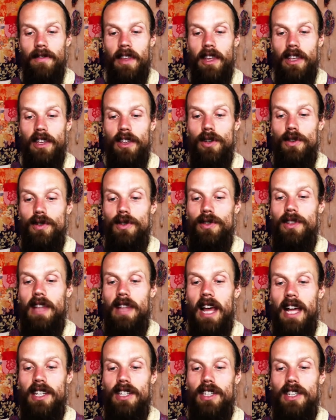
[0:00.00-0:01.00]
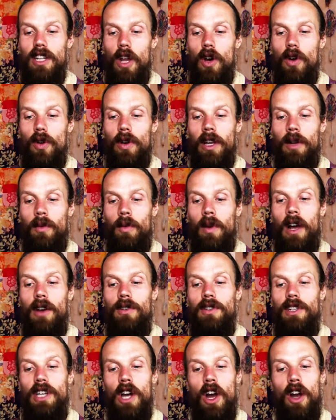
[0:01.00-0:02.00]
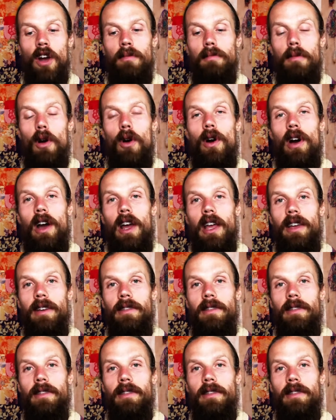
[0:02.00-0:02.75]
that used that slogan when I was a young boy.